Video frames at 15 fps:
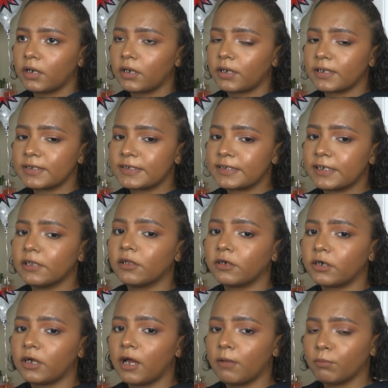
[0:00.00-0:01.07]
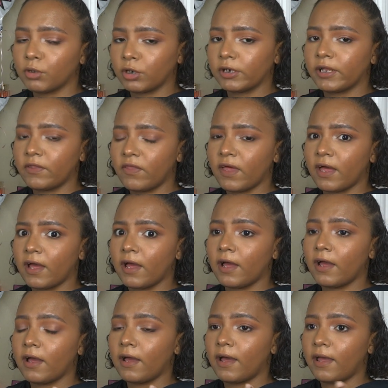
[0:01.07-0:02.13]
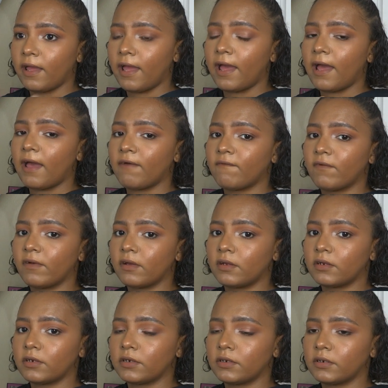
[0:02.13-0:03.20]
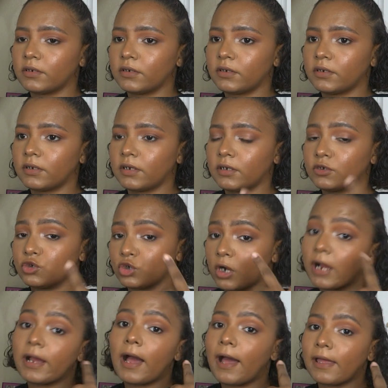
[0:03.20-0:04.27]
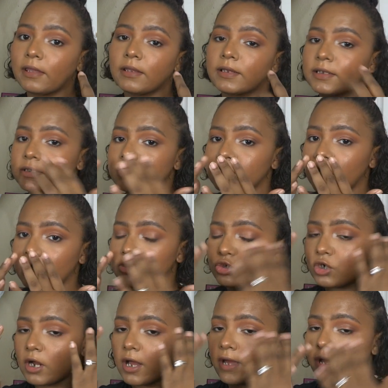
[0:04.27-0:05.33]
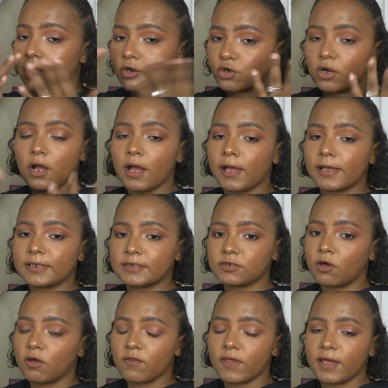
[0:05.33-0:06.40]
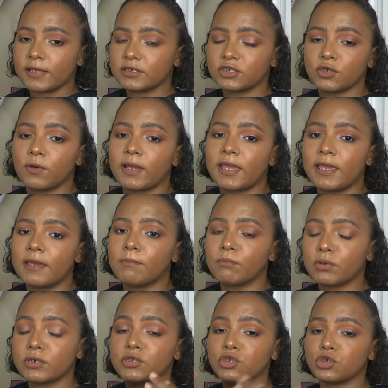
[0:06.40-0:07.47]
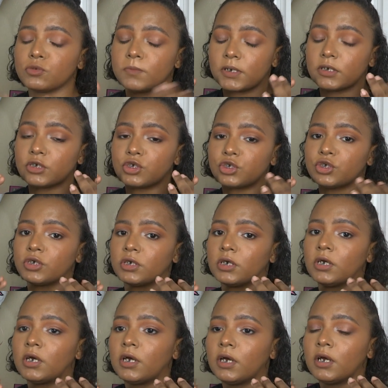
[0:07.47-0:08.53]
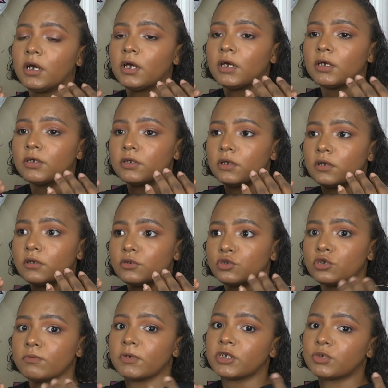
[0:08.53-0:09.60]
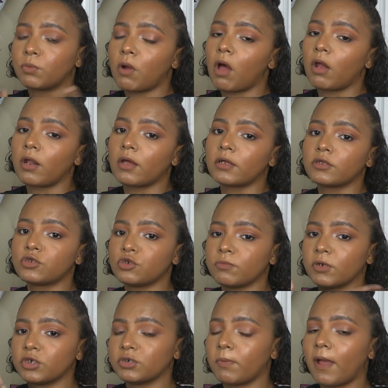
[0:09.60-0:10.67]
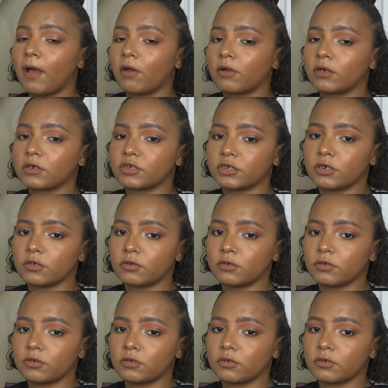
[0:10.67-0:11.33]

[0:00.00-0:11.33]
concealer, I'm learning that I have dry eyelids, dry under eyes, all that, so I can't put too much, too much product, too much powder, so